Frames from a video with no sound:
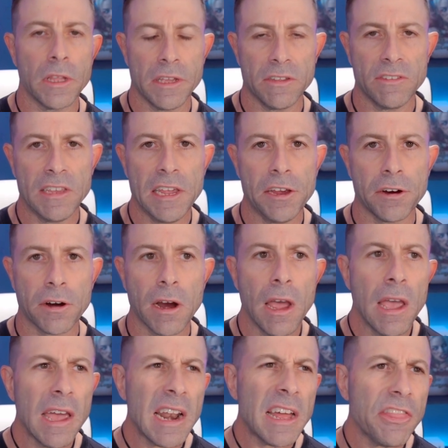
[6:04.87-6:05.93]
is here.
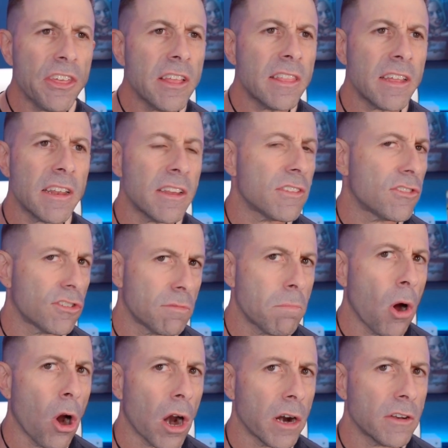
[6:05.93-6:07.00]
And I think that it is
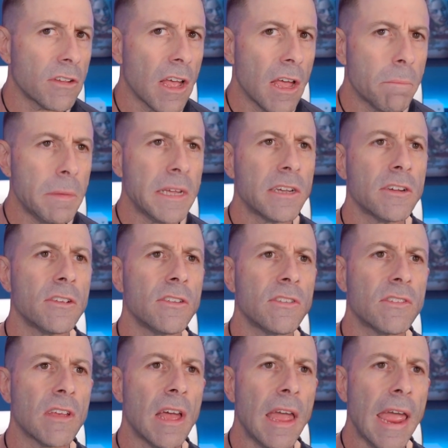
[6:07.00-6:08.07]
smart
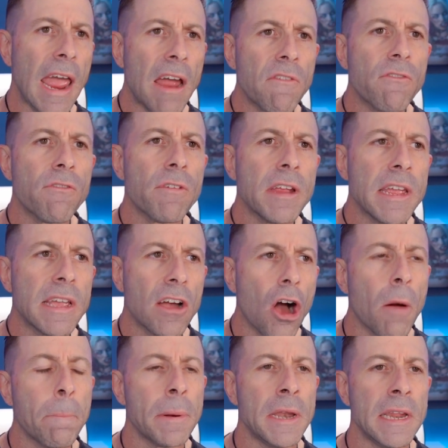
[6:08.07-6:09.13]
because every
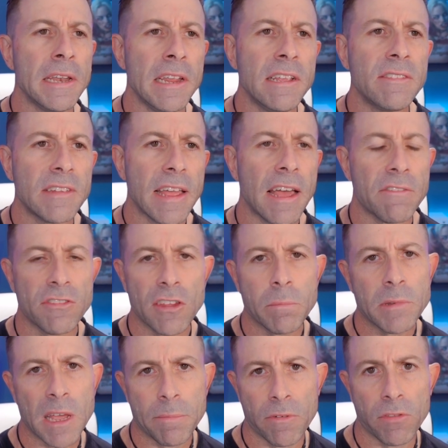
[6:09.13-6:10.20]
company needs to have some
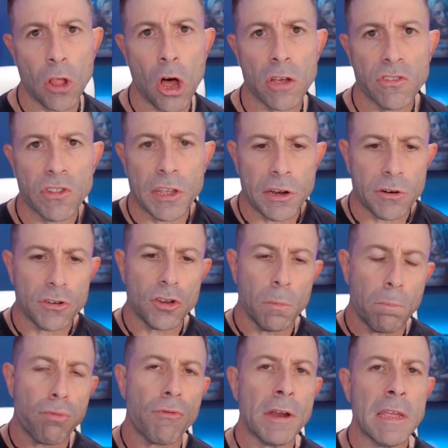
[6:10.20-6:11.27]
type of loss leader to
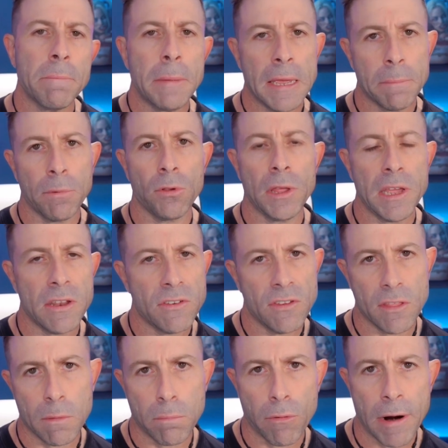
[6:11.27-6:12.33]
bring people into
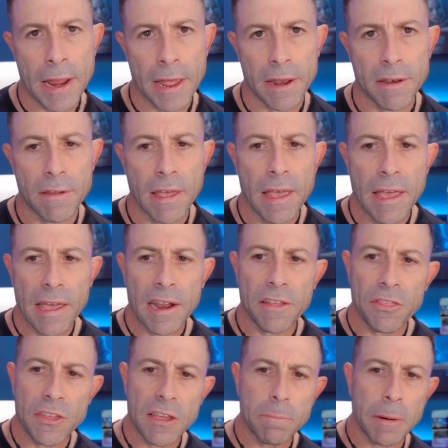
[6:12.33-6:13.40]
the brand. And I
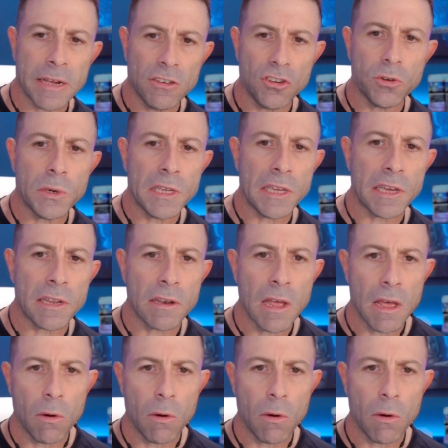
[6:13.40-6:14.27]
think by doing it